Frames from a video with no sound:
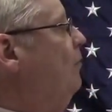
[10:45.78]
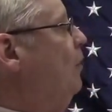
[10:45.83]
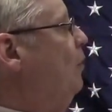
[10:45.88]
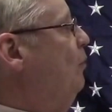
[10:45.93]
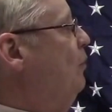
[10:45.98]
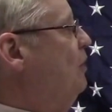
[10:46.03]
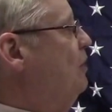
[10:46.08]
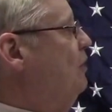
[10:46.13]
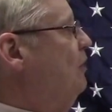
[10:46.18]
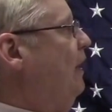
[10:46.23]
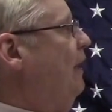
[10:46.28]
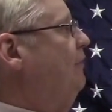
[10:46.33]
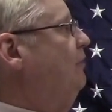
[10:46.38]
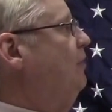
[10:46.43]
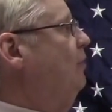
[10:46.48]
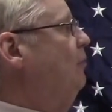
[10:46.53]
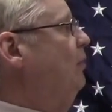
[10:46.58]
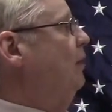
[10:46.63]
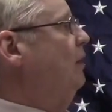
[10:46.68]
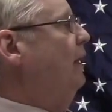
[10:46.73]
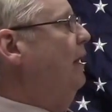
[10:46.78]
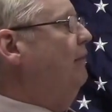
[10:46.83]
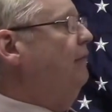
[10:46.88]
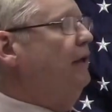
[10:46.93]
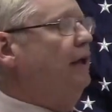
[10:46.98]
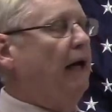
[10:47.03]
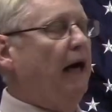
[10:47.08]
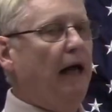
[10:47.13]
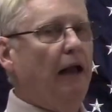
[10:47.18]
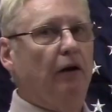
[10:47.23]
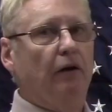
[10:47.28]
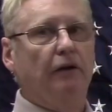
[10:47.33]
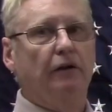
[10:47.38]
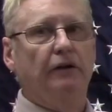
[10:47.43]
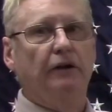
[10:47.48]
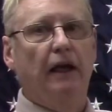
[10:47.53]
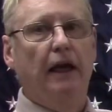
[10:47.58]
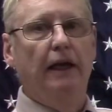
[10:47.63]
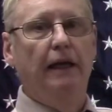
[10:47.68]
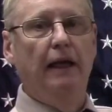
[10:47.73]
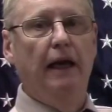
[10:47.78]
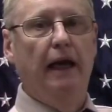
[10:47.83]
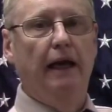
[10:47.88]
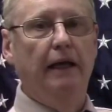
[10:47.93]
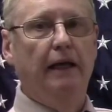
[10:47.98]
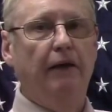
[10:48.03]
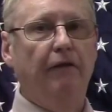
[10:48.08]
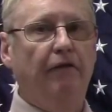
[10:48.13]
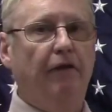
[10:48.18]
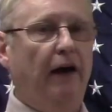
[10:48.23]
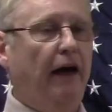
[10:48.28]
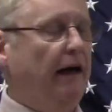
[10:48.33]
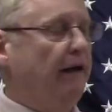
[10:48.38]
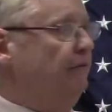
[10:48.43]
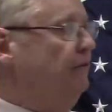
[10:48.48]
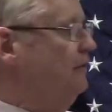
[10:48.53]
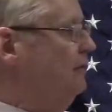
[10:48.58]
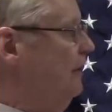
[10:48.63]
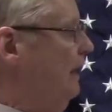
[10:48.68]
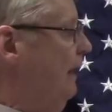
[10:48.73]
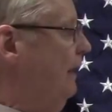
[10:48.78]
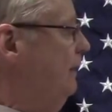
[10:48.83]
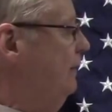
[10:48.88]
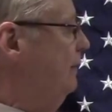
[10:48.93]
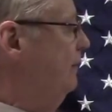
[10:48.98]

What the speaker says: which left him $11.95.